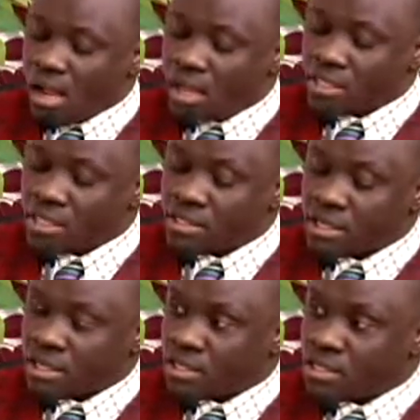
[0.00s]
And then
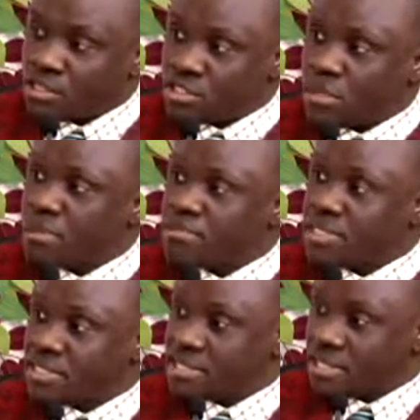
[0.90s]

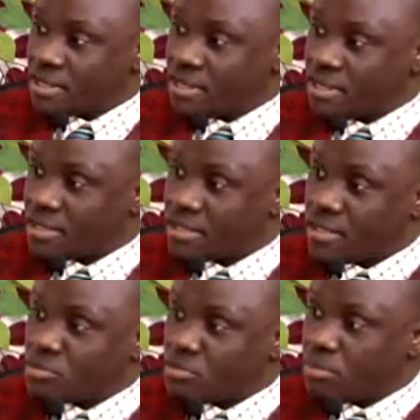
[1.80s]
Jean-Baptiste
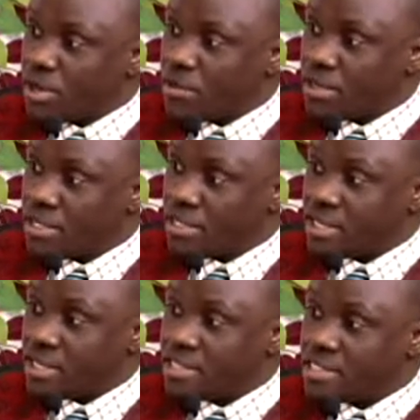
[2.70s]
came to power in
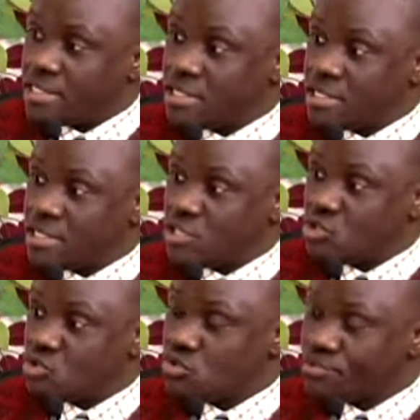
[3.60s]

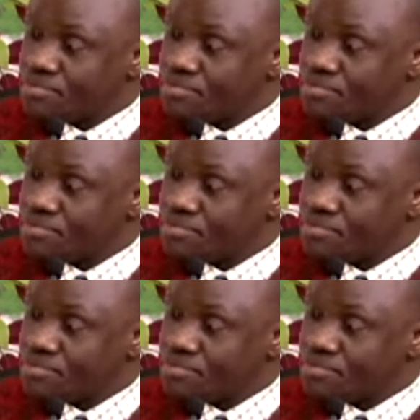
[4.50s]
1982.